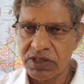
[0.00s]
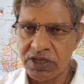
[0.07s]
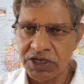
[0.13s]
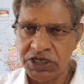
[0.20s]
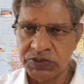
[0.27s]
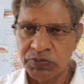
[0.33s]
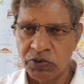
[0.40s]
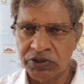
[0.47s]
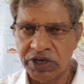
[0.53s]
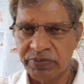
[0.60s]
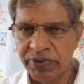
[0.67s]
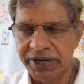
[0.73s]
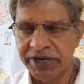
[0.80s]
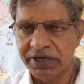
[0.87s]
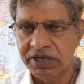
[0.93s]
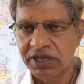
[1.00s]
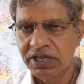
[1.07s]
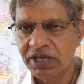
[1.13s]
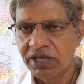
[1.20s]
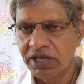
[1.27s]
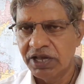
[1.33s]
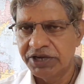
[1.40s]
exporter bank,
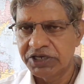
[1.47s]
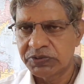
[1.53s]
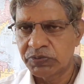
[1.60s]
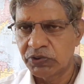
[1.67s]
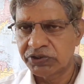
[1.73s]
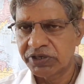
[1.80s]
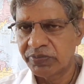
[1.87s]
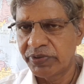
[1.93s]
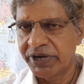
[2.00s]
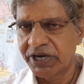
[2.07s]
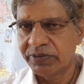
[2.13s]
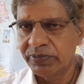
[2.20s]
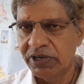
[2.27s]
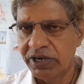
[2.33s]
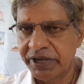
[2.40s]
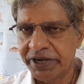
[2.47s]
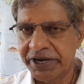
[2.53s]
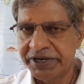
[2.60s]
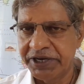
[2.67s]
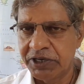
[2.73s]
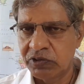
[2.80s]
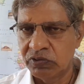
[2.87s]
and exporter bank will
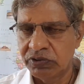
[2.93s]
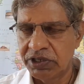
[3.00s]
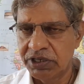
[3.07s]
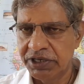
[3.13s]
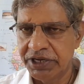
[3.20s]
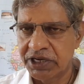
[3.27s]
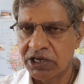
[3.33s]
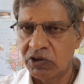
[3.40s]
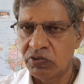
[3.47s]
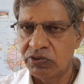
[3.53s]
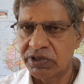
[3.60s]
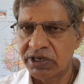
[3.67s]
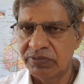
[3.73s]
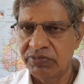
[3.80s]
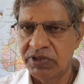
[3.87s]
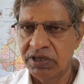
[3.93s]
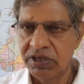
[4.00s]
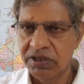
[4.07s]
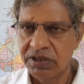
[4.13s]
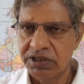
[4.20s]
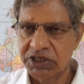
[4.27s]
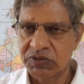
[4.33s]
credit to the account of the
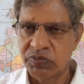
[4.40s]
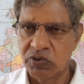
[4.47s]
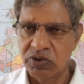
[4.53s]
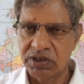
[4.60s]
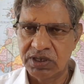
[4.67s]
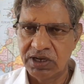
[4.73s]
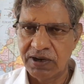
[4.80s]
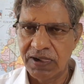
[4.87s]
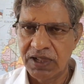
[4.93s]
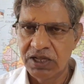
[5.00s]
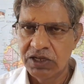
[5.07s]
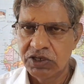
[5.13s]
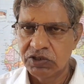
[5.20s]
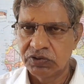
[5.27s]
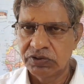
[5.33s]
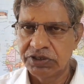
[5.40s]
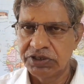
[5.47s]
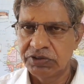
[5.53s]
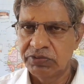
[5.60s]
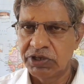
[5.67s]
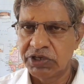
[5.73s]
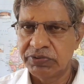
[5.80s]
exporter. So that
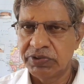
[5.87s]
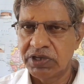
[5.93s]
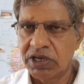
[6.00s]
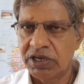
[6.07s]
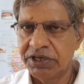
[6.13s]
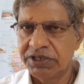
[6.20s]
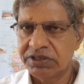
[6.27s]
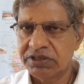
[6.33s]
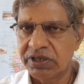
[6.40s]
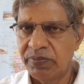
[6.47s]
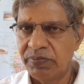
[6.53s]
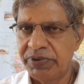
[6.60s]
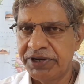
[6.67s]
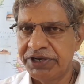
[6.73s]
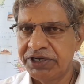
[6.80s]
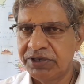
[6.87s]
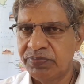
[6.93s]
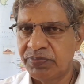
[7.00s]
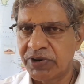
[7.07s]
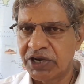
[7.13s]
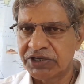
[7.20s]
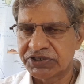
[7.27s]
is what we call it complete
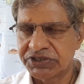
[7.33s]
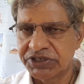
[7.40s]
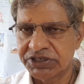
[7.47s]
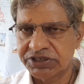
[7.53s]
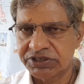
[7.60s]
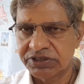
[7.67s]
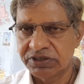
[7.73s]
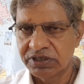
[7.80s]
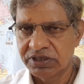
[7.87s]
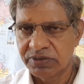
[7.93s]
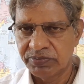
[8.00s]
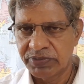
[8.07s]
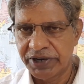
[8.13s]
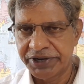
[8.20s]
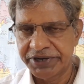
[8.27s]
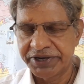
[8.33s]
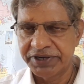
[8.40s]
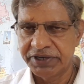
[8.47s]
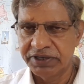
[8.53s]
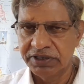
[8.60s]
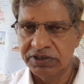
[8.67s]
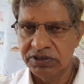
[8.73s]
process
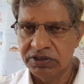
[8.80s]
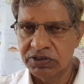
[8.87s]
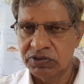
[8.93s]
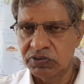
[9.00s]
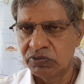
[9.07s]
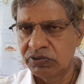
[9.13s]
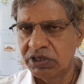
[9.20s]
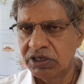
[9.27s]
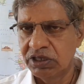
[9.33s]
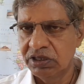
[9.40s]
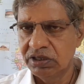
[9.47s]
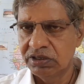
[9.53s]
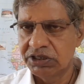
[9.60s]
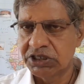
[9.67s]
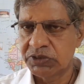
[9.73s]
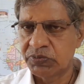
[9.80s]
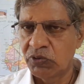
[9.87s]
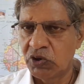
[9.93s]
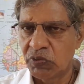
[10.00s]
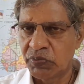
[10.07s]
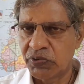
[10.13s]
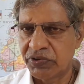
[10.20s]
pertaining to the
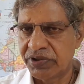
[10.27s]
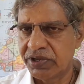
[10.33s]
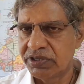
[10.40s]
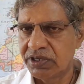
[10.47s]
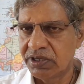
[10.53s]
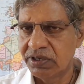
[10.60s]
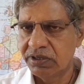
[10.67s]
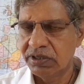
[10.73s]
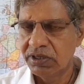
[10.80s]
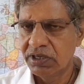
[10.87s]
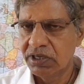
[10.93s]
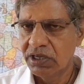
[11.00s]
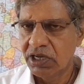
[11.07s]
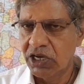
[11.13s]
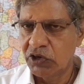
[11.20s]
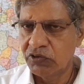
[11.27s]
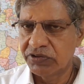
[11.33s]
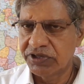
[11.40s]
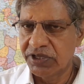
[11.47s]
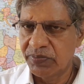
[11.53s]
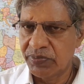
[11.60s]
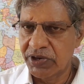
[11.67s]
export procedure, or we
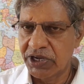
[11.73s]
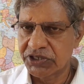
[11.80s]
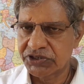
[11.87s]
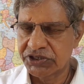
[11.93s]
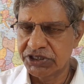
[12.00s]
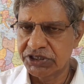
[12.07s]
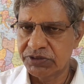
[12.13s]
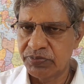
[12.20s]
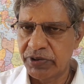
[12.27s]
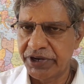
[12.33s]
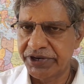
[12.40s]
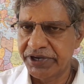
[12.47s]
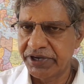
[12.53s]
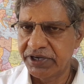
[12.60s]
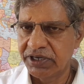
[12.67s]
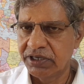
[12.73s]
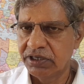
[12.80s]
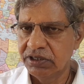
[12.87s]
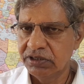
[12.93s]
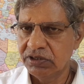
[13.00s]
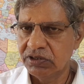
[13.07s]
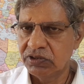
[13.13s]
say process
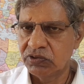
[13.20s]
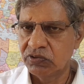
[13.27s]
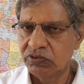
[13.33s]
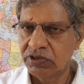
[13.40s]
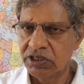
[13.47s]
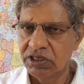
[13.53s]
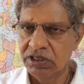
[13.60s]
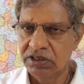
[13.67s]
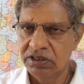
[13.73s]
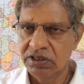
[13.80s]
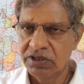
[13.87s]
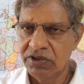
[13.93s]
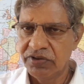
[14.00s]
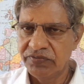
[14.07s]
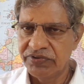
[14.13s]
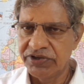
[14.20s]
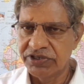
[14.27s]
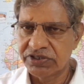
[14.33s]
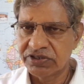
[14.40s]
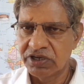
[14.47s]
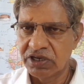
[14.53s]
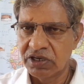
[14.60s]
pertaining to the
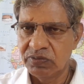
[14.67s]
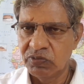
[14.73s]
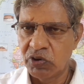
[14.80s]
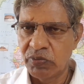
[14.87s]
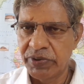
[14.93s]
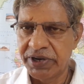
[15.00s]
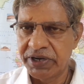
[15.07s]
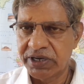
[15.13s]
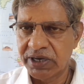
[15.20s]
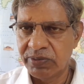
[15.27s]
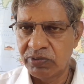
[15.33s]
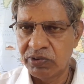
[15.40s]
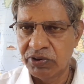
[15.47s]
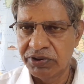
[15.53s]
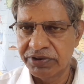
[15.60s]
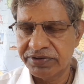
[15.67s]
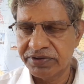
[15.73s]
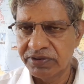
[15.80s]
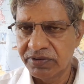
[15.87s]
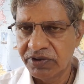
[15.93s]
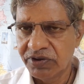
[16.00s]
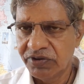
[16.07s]
physical movement of goods
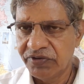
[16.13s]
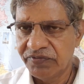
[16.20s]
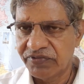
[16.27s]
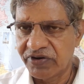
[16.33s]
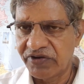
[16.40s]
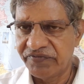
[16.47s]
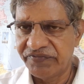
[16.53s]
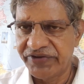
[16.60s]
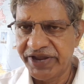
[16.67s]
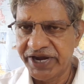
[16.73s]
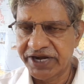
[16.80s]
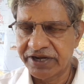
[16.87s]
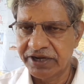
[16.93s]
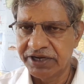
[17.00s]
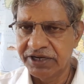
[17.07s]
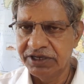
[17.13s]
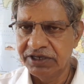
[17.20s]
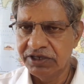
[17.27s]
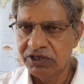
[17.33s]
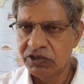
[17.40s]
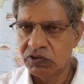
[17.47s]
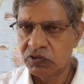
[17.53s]
from
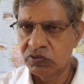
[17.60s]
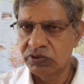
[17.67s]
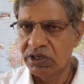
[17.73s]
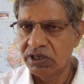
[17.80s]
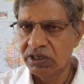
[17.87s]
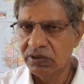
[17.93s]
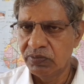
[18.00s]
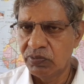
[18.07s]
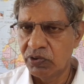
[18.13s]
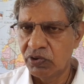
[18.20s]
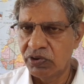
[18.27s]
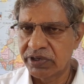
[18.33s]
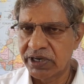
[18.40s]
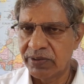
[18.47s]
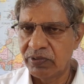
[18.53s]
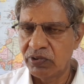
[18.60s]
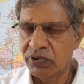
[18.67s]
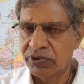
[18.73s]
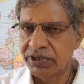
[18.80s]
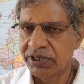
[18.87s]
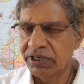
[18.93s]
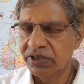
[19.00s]
factory to the port of
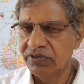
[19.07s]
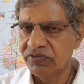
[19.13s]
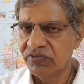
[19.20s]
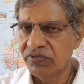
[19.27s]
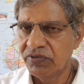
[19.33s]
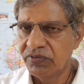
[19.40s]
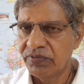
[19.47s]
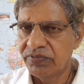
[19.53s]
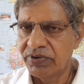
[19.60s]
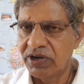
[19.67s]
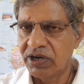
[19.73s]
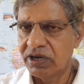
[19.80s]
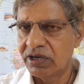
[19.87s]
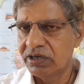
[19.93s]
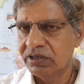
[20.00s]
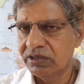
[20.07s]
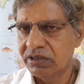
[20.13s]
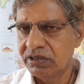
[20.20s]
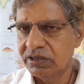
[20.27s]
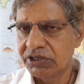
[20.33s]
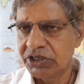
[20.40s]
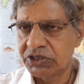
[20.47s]
loading for
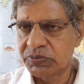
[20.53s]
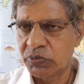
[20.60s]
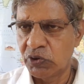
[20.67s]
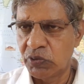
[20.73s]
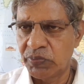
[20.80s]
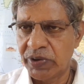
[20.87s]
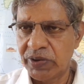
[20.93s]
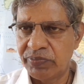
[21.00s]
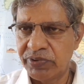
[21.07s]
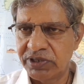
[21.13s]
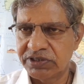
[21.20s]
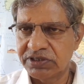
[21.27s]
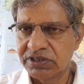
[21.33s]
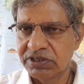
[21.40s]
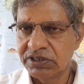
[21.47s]
export purpose.